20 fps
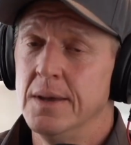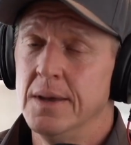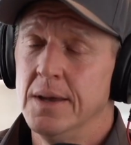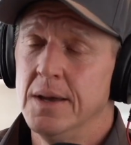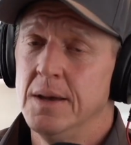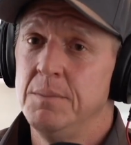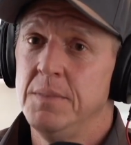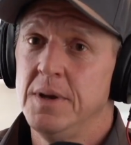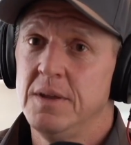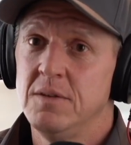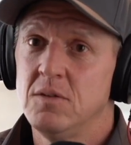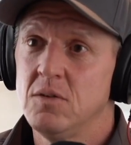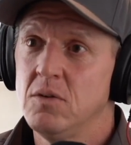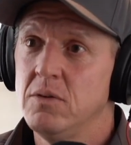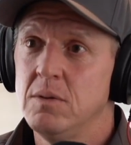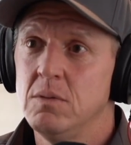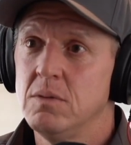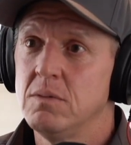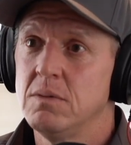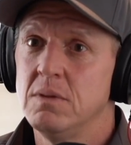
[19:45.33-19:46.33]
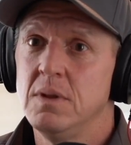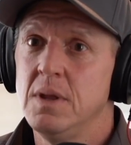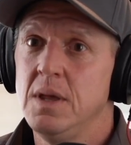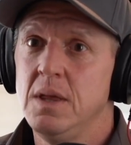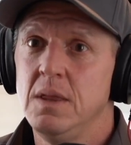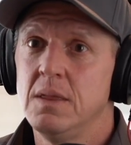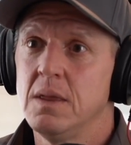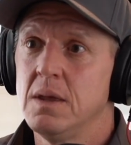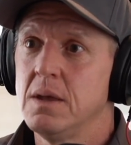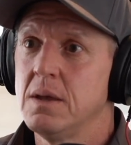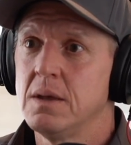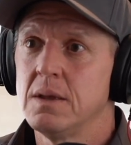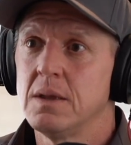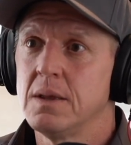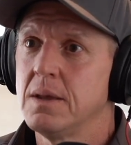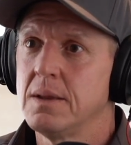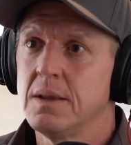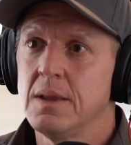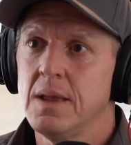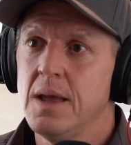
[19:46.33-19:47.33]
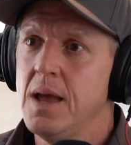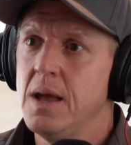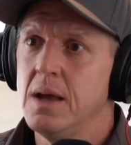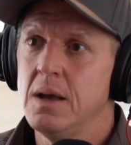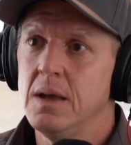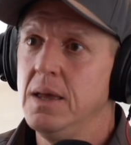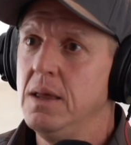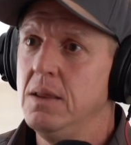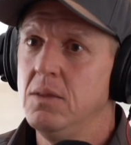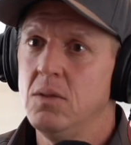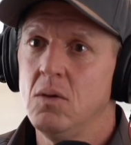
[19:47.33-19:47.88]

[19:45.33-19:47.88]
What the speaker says: and Manzuri was neither either